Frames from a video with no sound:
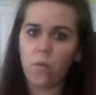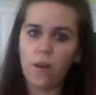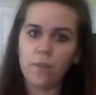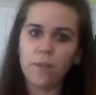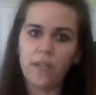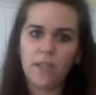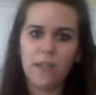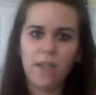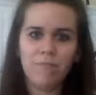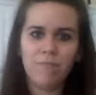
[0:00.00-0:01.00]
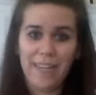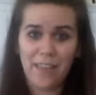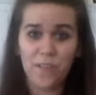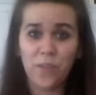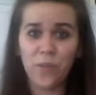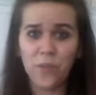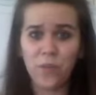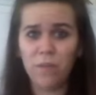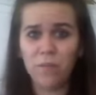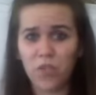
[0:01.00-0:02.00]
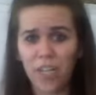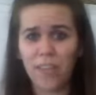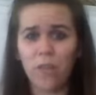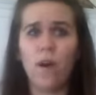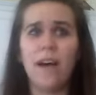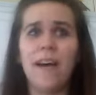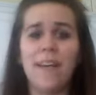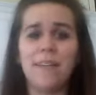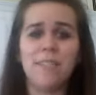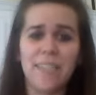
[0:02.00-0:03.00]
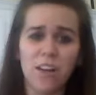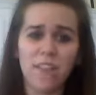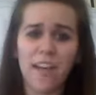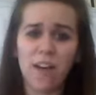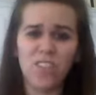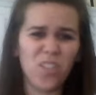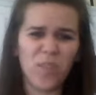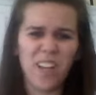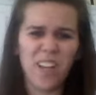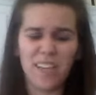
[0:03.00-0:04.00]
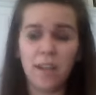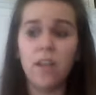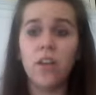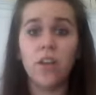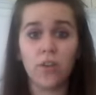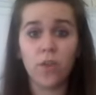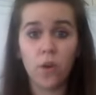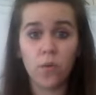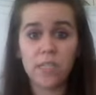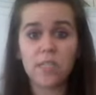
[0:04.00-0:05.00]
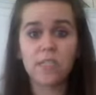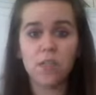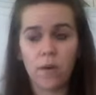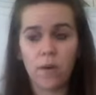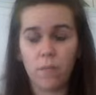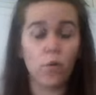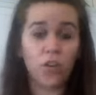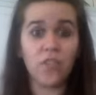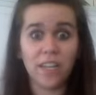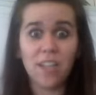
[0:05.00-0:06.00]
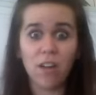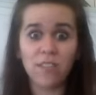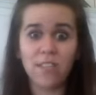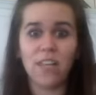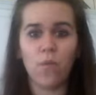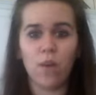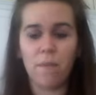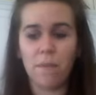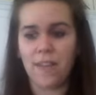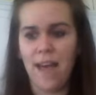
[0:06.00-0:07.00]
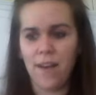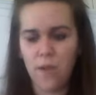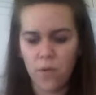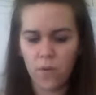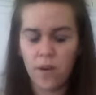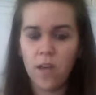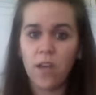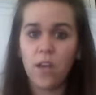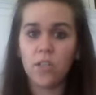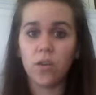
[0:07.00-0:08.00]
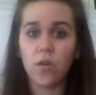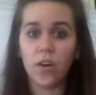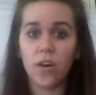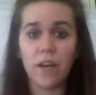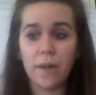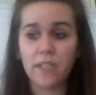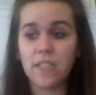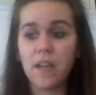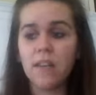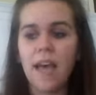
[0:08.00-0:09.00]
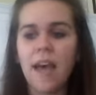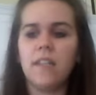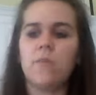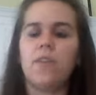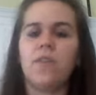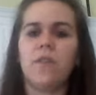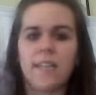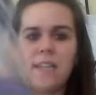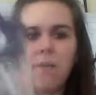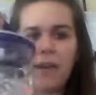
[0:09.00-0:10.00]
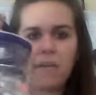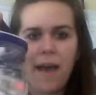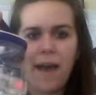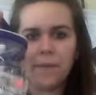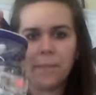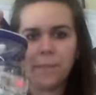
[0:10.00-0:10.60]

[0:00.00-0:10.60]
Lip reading: want to be eating the food, drinking the wine, sitting on the couch, doing nothing. You're the hostess and you want to, well, you're the consultant and you want to make that known. So a great way to start that is with your guess how many bag.